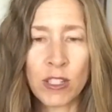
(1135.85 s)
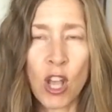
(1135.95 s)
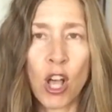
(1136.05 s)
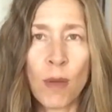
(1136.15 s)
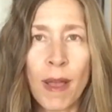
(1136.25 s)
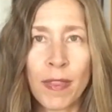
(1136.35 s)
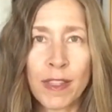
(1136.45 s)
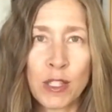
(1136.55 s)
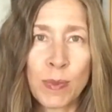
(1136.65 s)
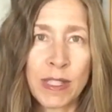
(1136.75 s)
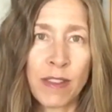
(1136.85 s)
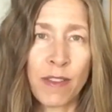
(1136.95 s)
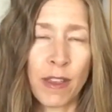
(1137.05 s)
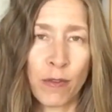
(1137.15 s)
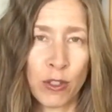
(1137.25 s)
talk about that's
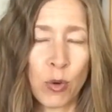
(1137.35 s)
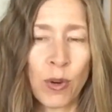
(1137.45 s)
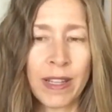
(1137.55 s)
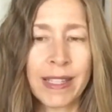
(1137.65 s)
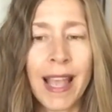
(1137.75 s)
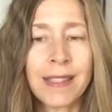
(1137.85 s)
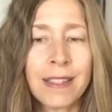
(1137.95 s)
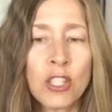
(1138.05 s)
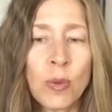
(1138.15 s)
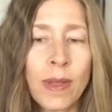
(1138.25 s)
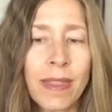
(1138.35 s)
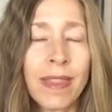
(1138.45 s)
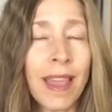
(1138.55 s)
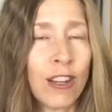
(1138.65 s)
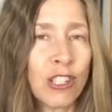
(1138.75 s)
specific for Taurus has to do with
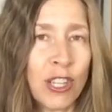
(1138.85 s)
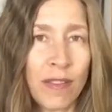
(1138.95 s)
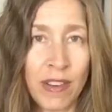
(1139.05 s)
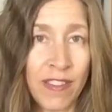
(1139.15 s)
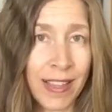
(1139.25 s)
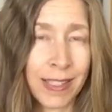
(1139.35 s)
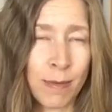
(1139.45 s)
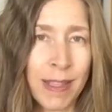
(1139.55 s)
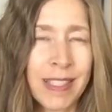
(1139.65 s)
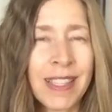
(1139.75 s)
the energy of investments.